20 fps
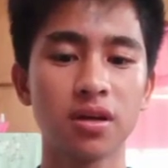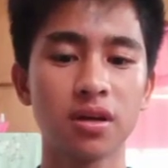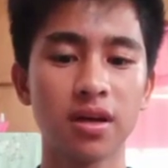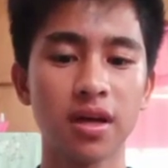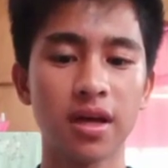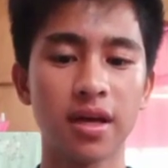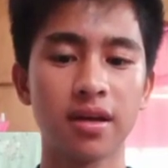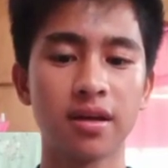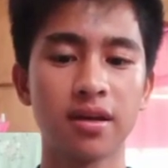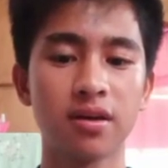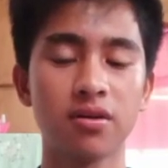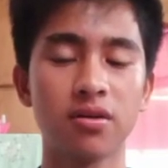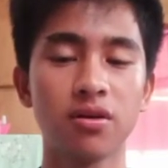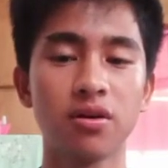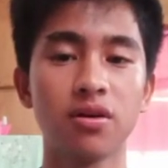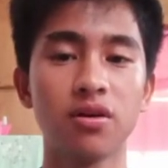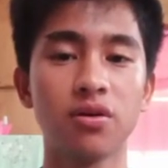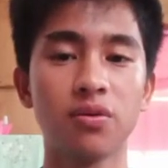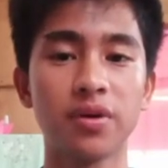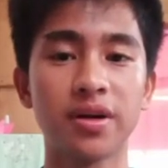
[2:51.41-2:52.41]
ay,
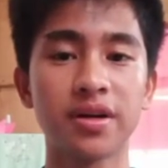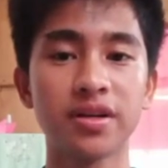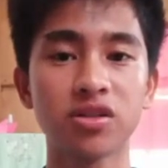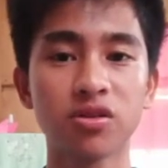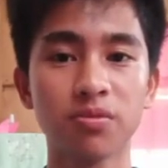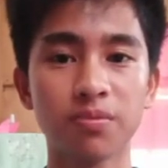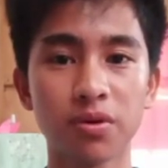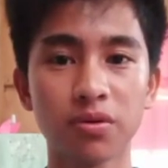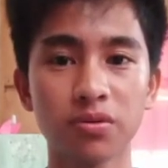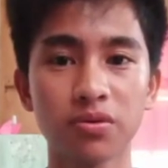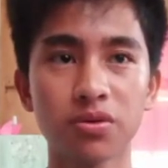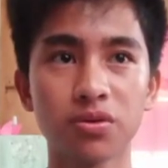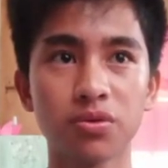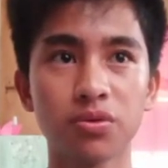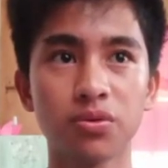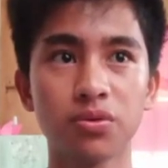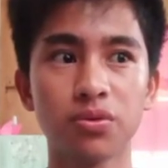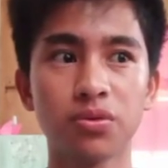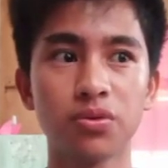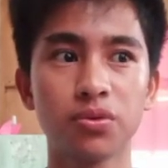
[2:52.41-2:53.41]
we are supposed
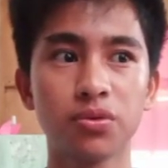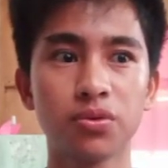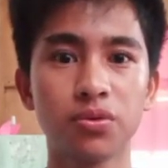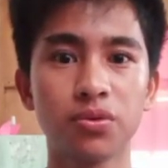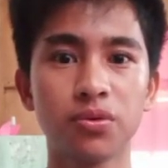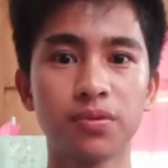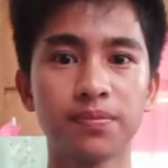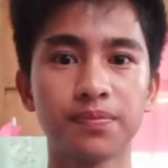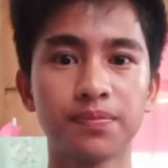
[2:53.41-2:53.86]
to